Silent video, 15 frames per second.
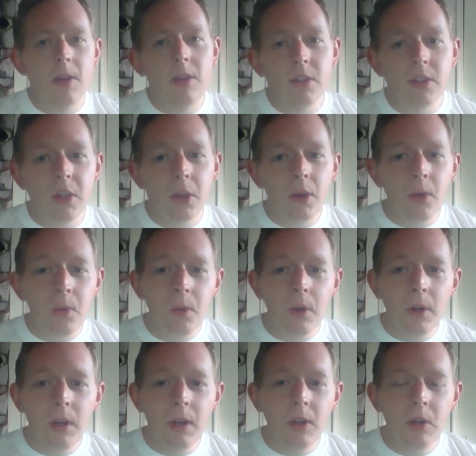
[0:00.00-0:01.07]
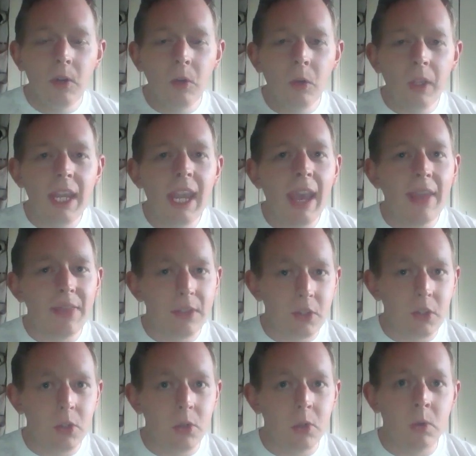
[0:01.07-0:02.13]
So, looking at the
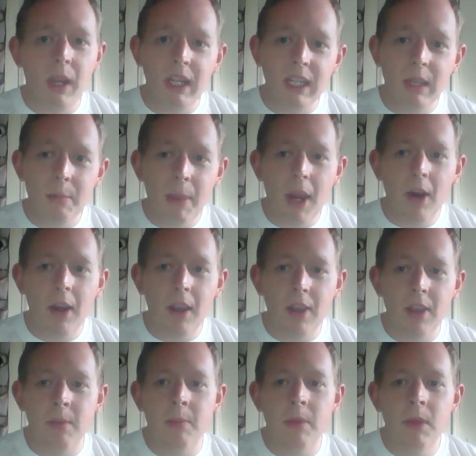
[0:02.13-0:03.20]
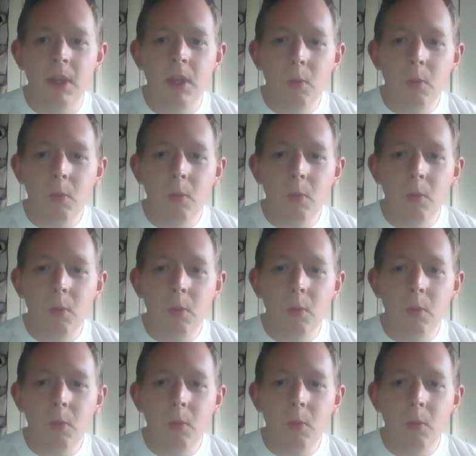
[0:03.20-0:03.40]
two and comparing them,